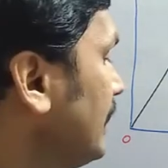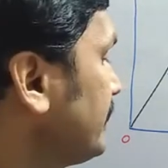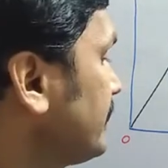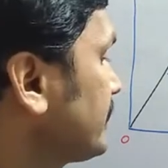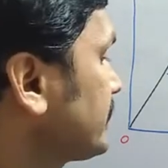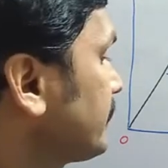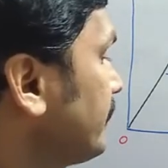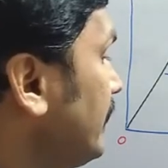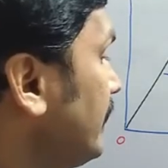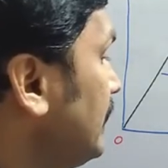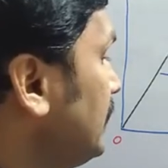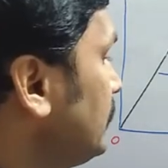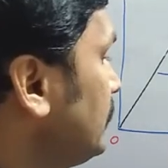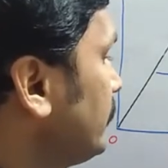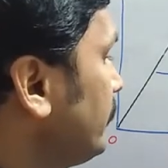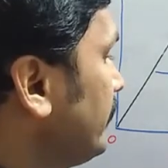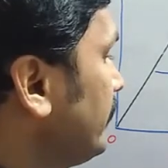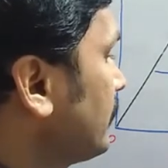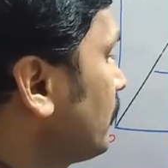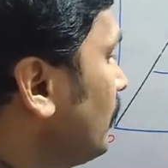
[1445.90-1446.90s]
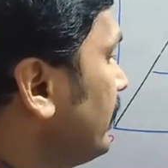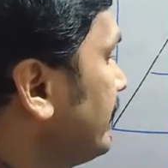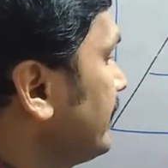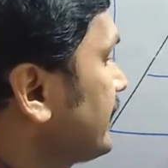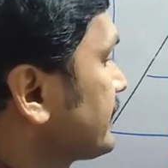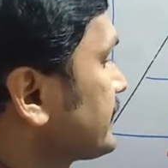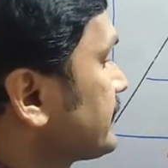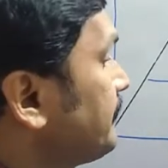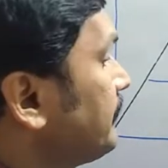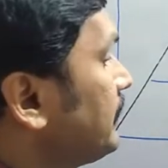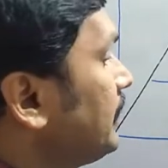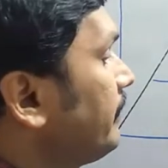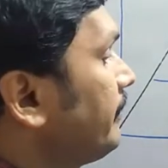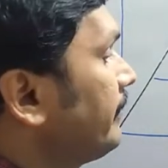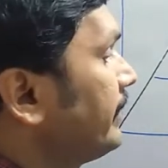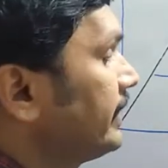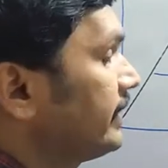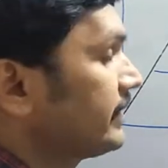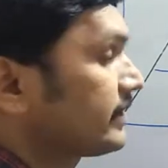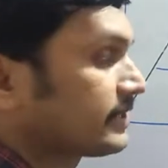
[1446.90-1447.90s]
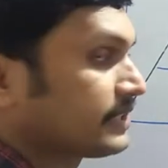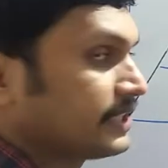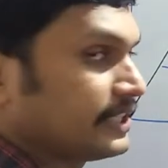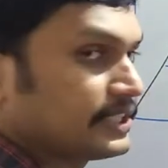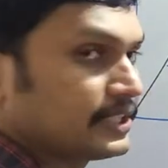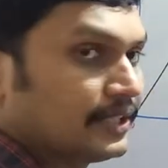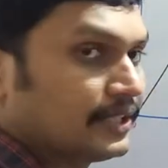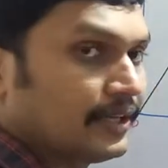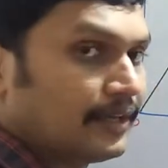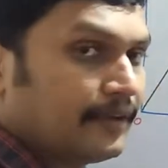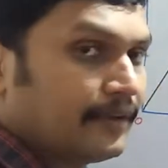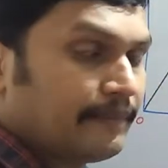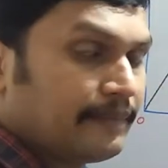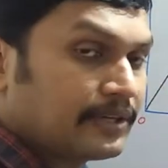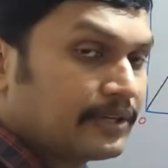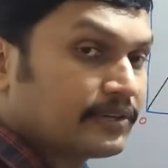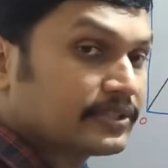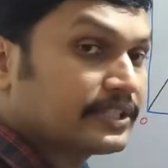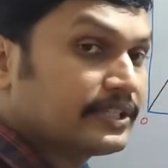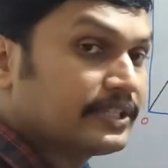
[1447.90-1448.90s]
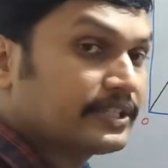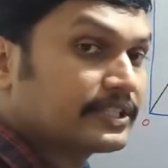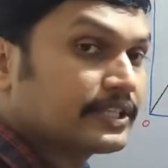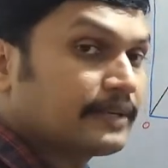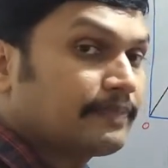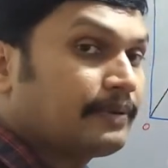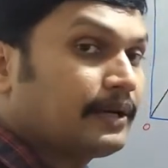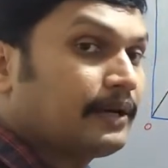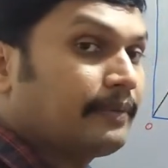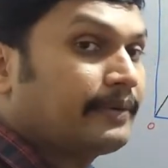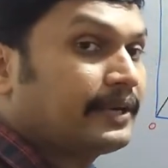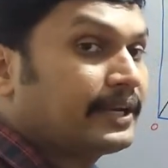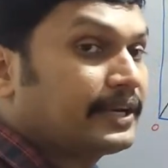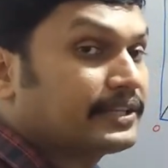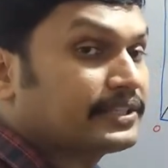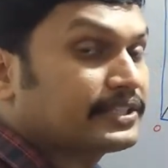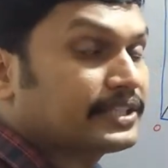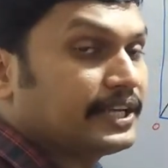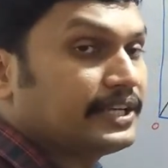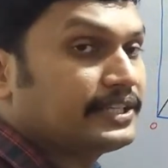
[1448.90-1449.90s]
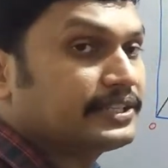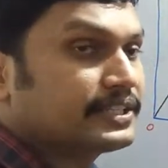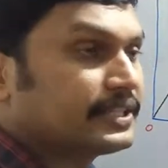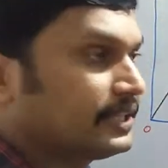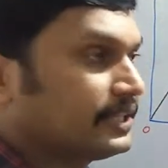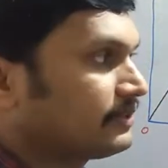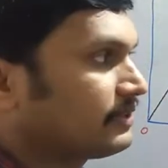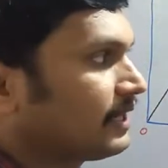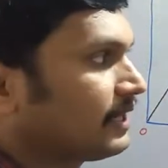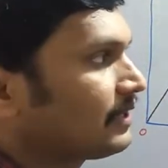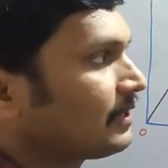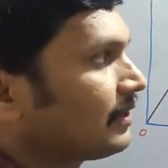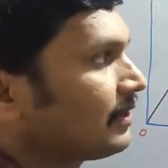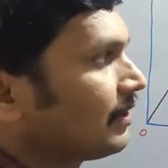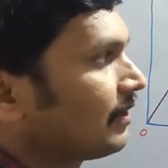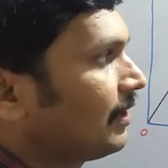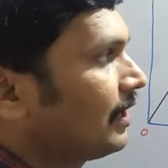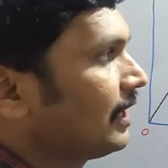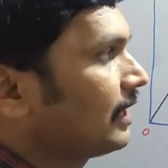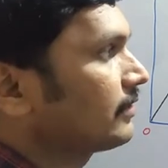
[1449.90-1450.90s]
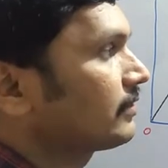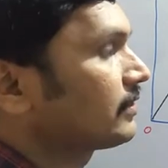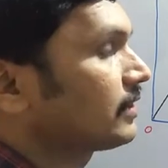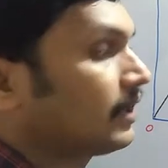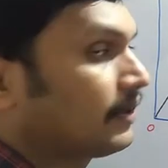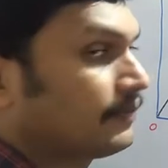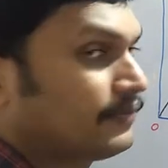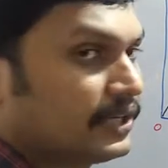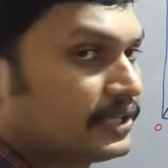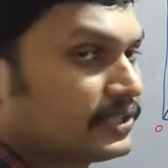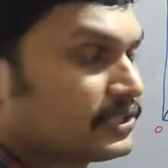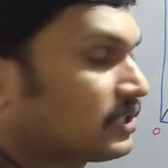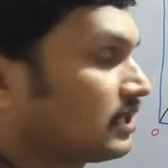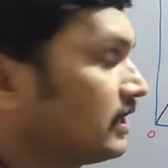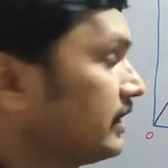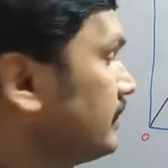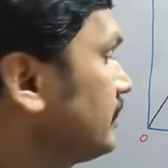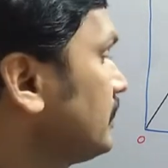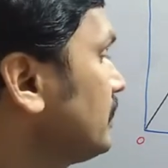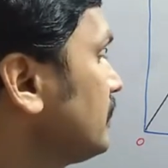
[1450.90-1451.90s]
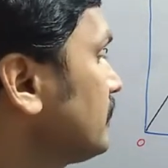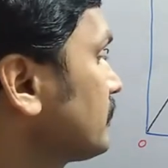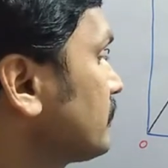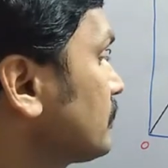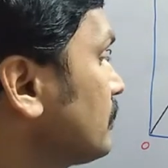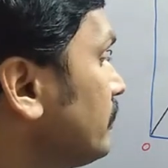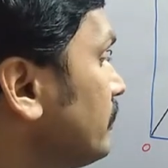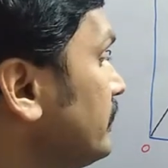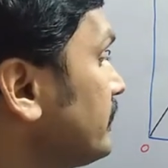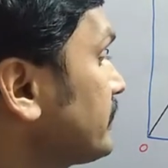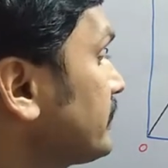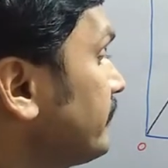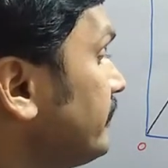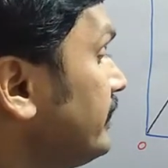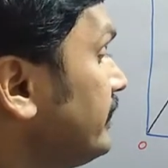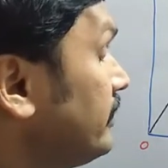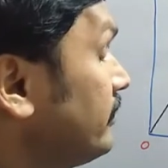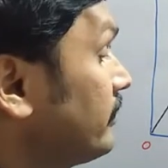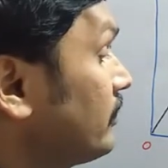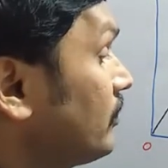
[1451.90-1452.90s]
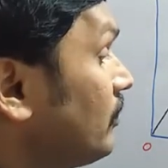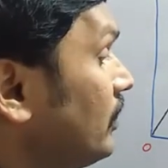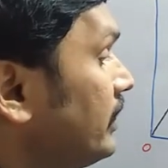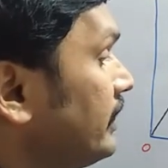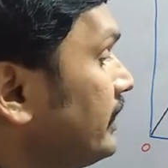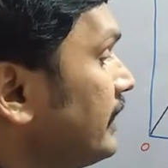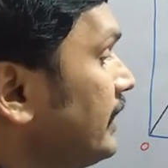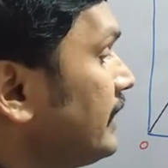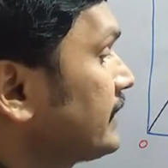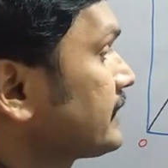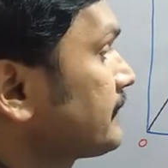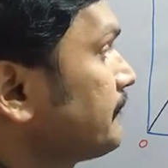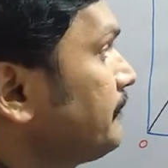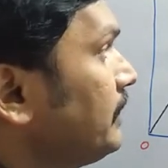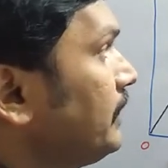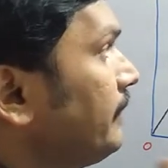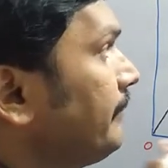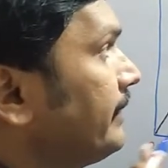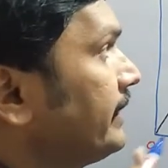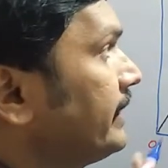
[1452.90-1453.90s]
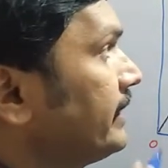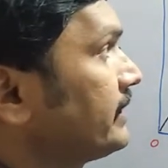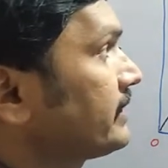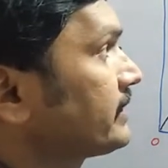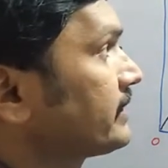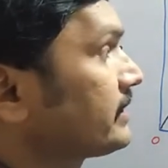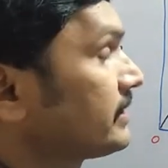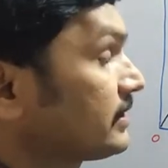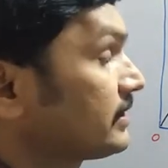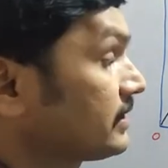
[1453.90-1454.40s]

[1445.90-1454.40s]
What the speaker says: And this value we calling as permanent set because it is a permanent change in the length of the string. So this we calling as permanent